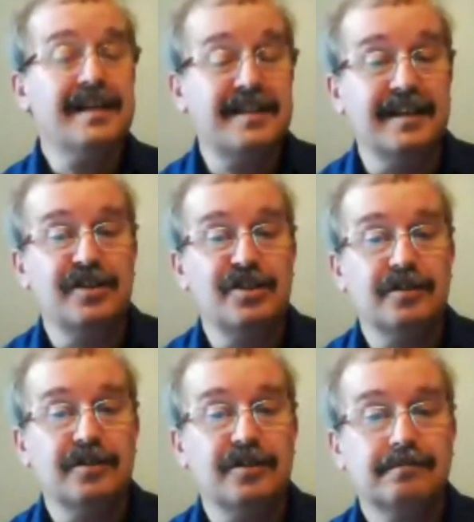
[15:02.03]

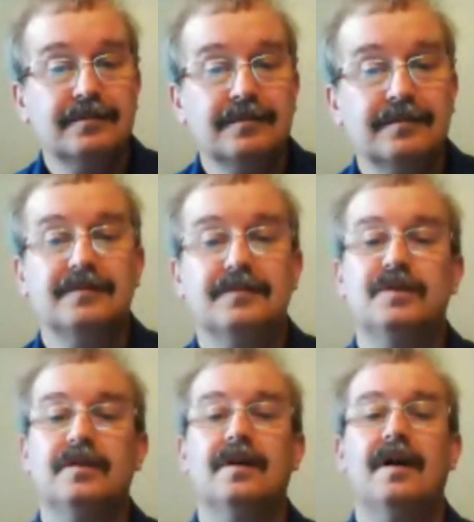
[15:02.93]
advantage
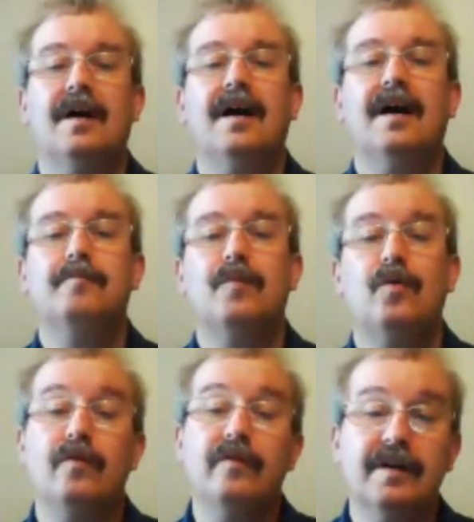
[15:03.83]

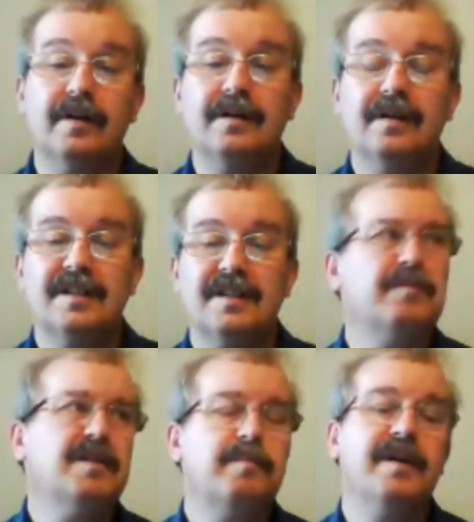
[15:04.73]
over
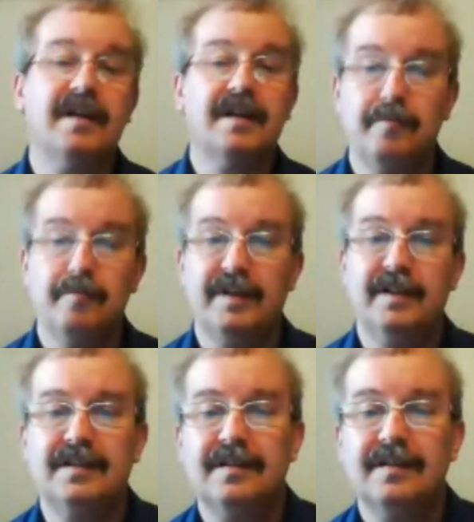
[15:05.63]
some of these bigger
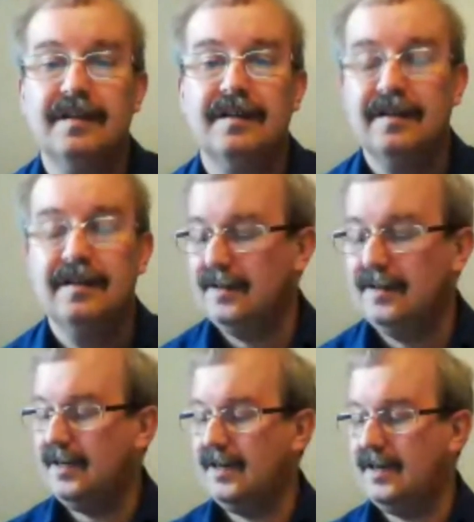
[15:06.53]
companies
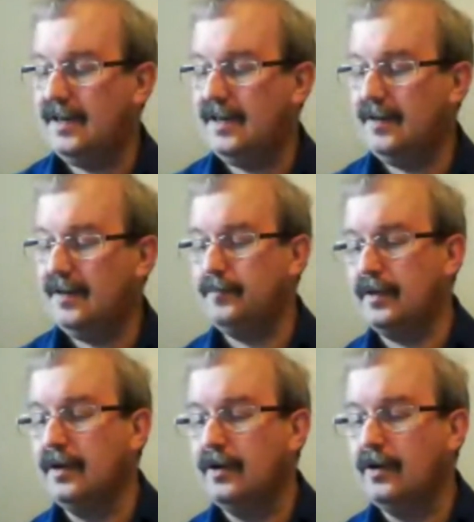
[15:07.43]

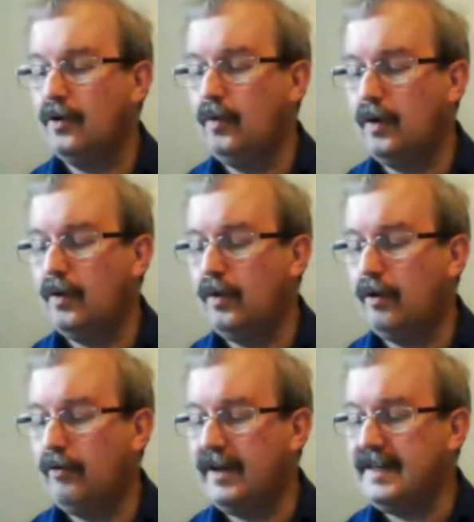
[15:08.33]
who
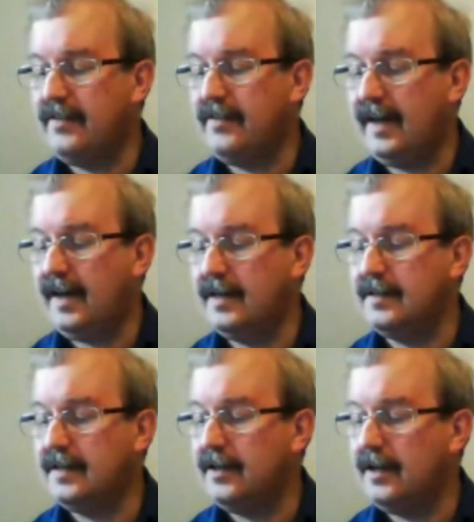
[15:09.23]
are already
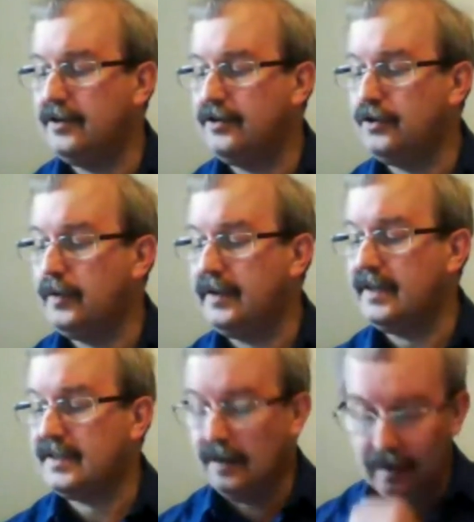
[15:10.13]
there and doing